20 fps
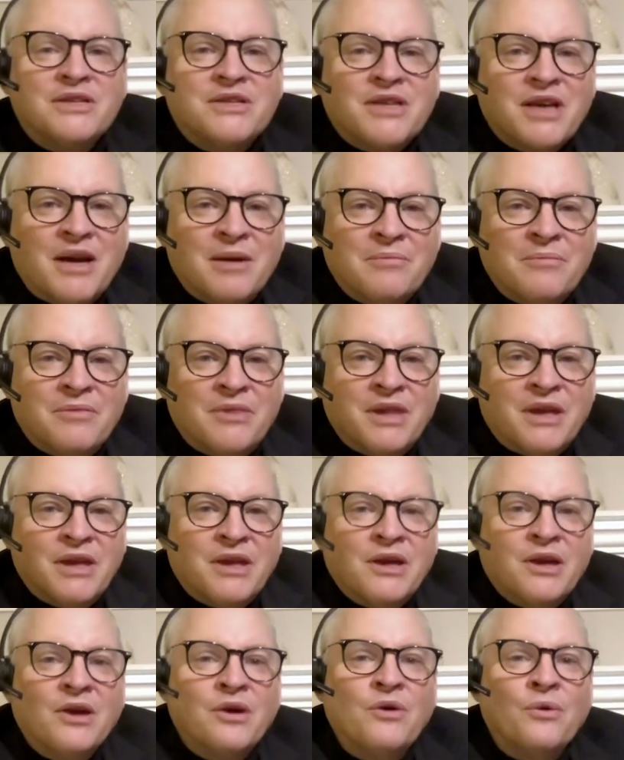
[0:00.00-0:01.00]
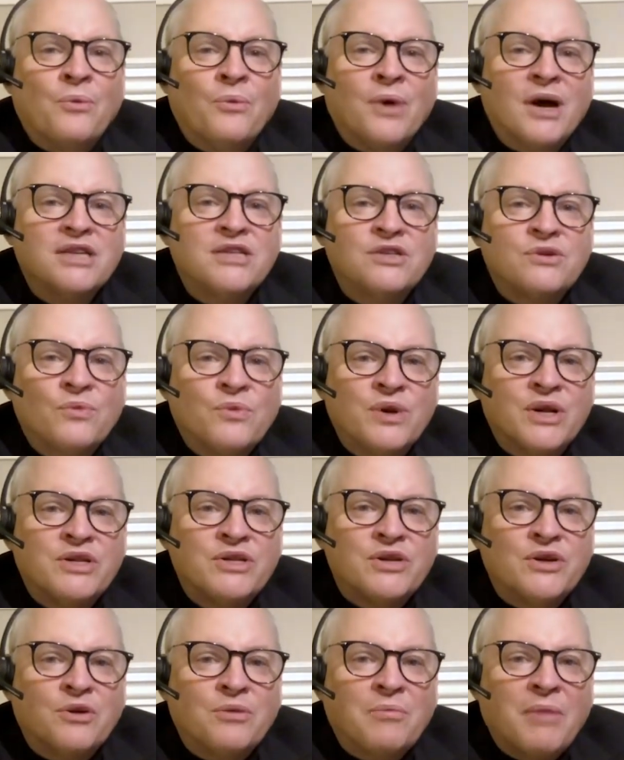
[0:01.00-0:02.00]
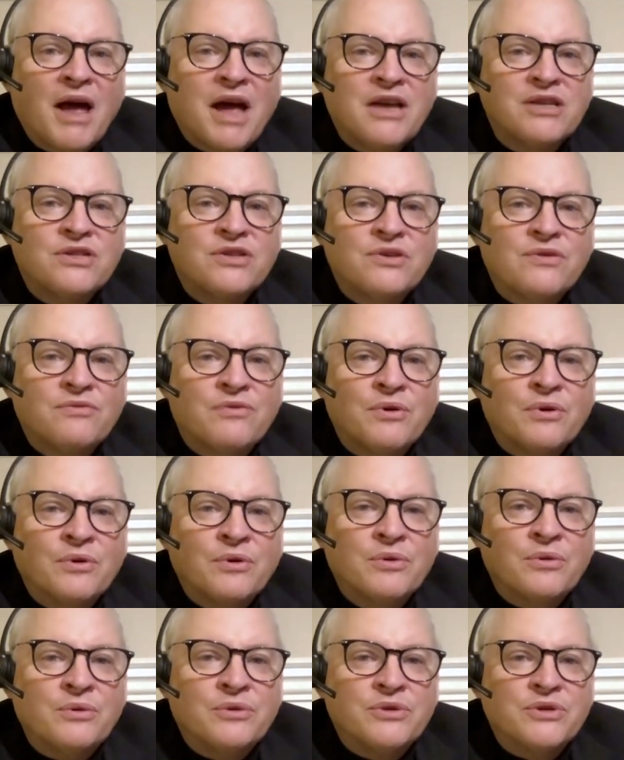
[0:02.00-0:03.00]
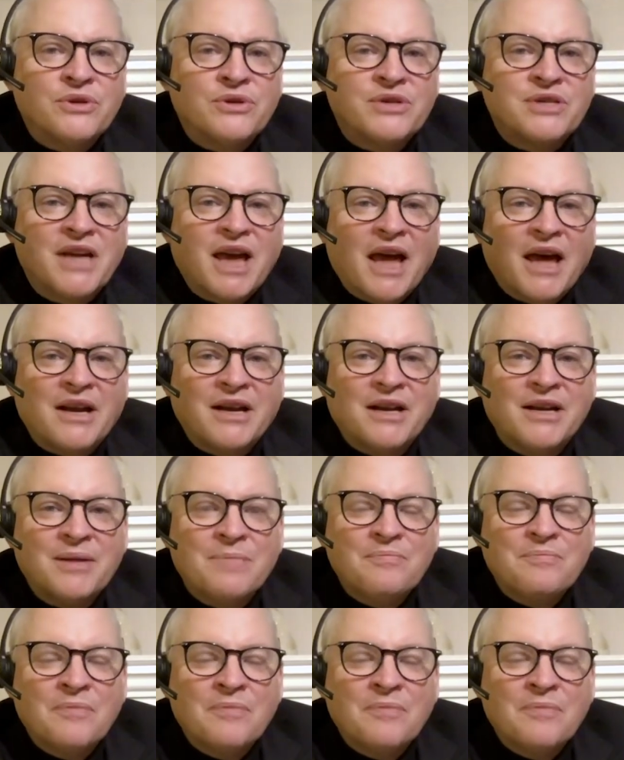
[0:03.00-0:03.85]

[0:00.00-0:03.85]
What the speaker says: I'm the West Regional Pastor for Lutheran Church Canada,